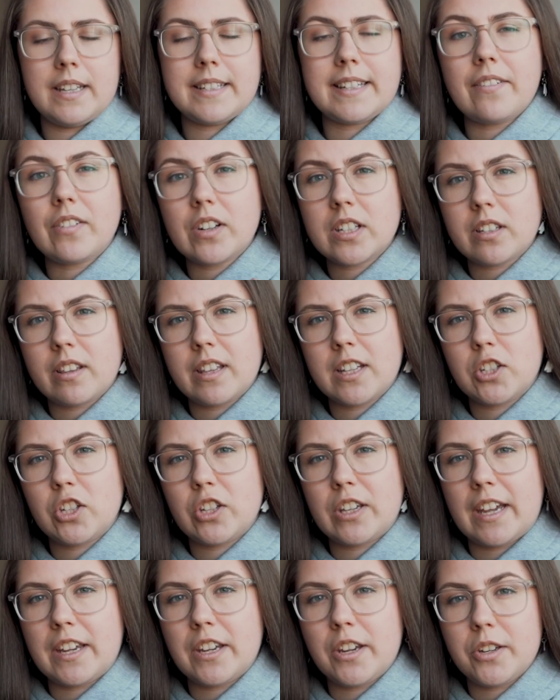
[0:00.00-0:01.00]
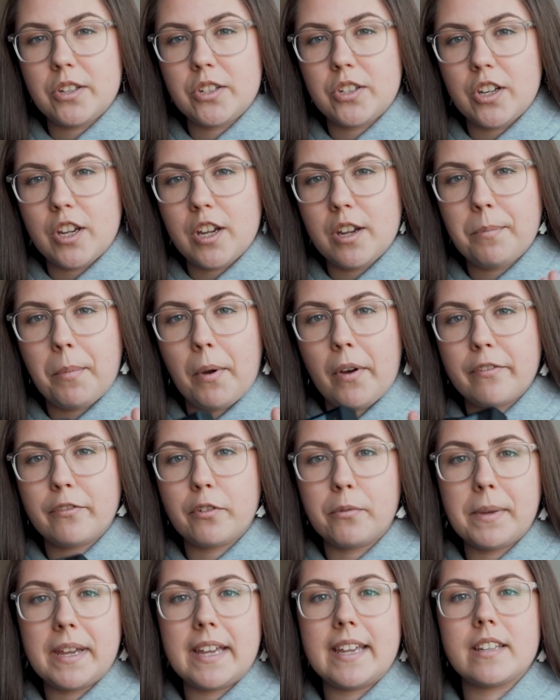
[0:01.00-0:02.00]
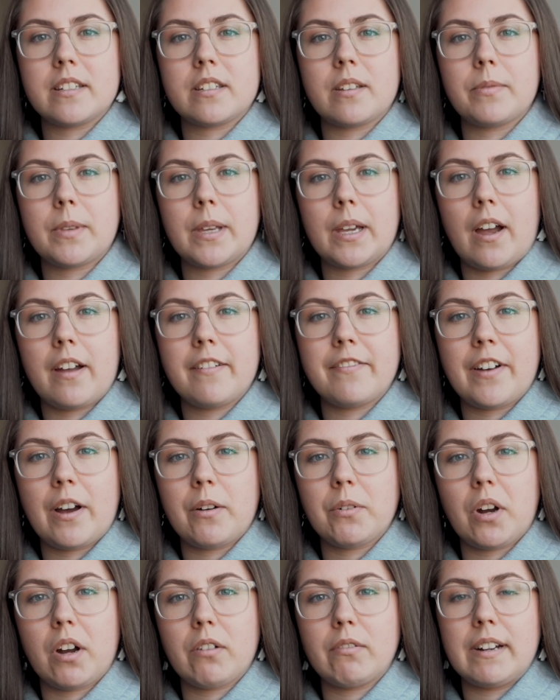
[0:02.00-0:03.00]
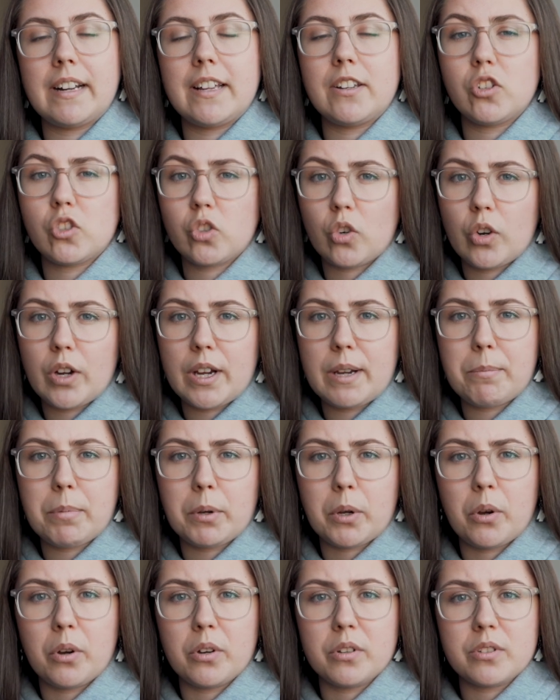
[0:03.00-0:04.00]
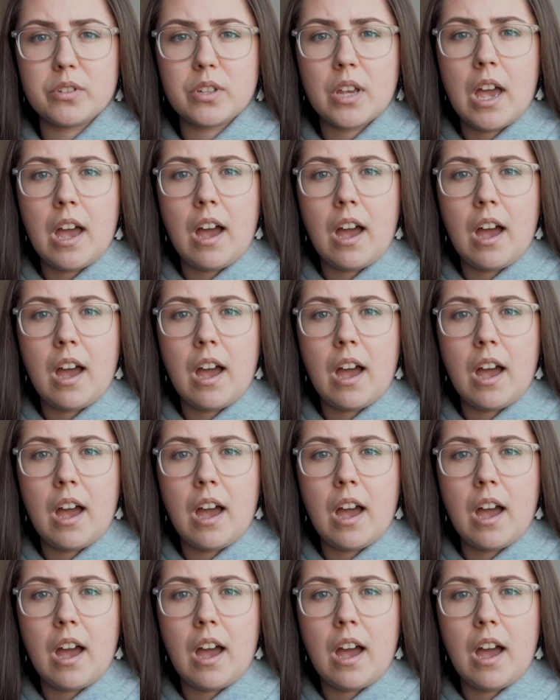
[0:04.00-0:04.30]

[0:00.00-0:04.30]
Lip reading: It's definitely something to get used to, but for me it's something I found I really enjoy because